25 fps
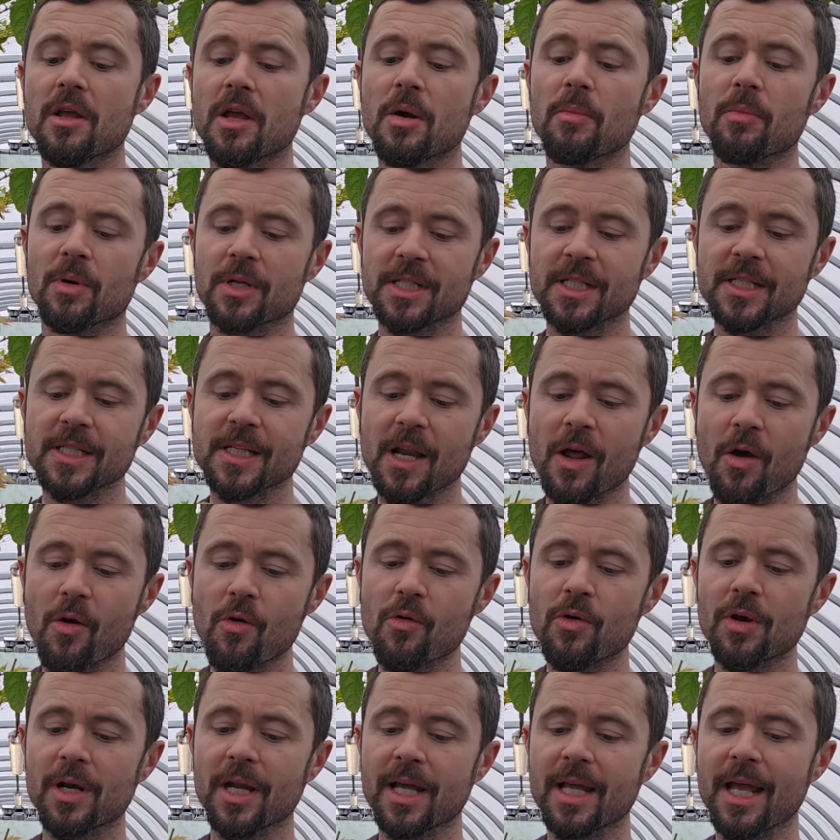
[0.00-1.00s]
but
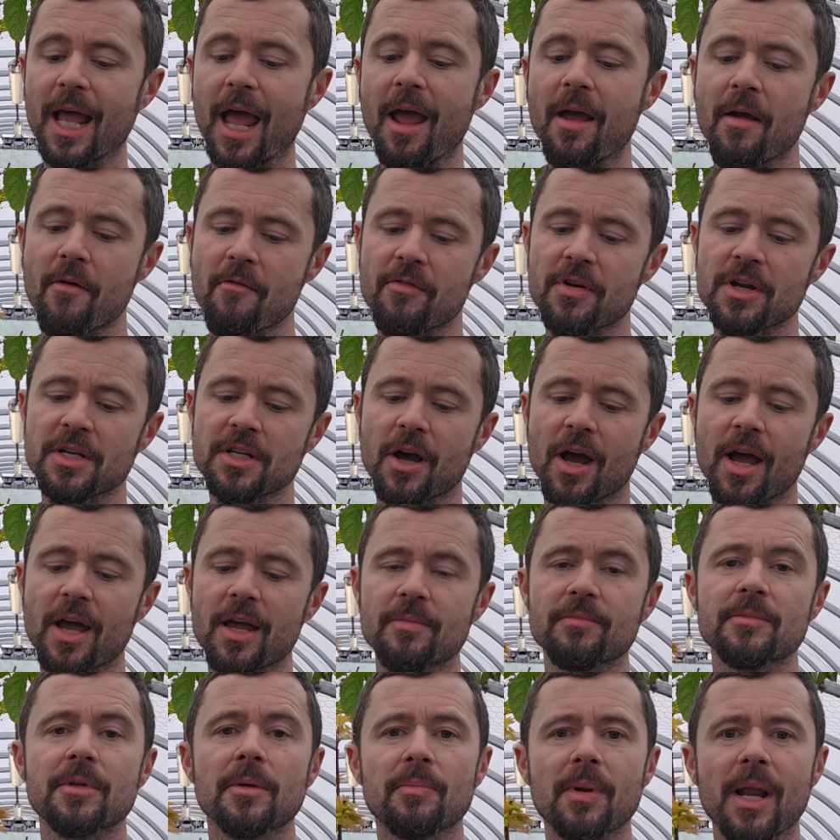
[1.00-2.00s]
slowly, every
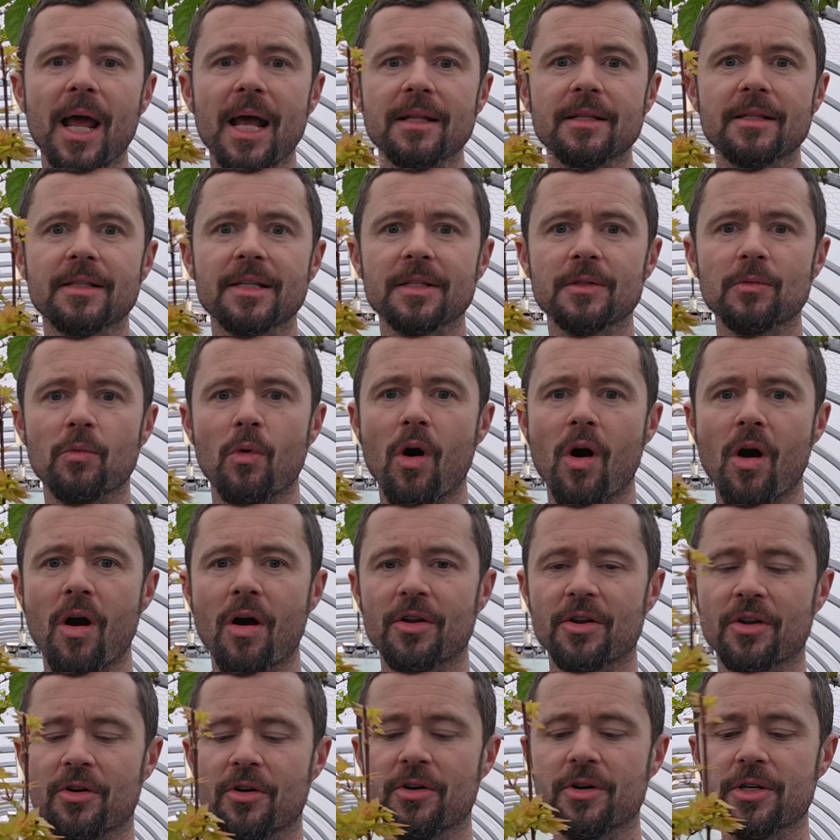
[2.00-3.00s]
time the plant is
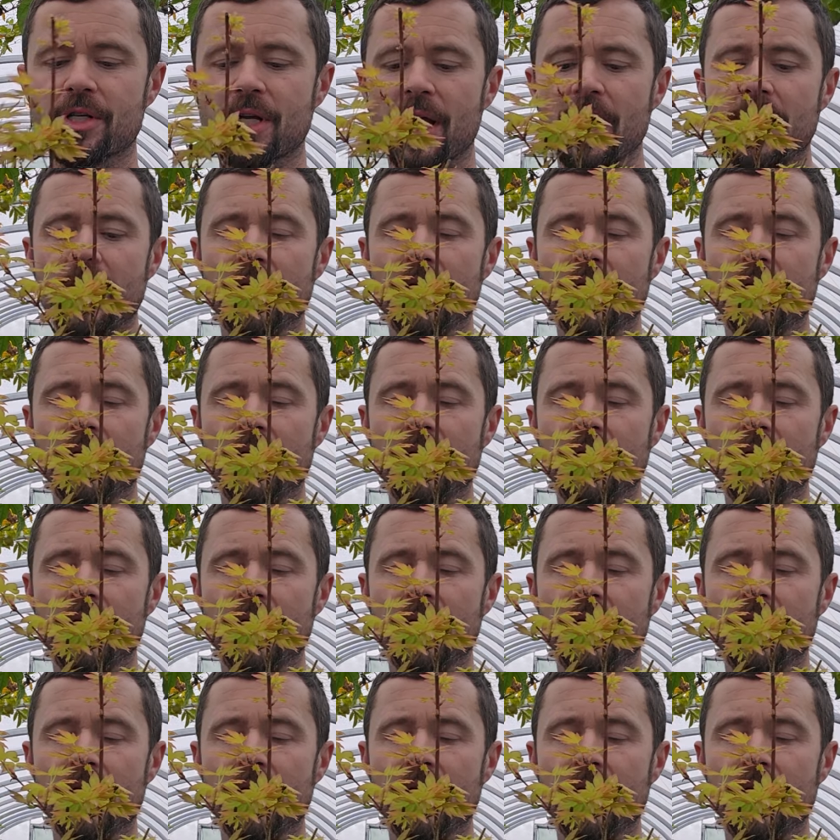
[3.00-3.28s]
watered,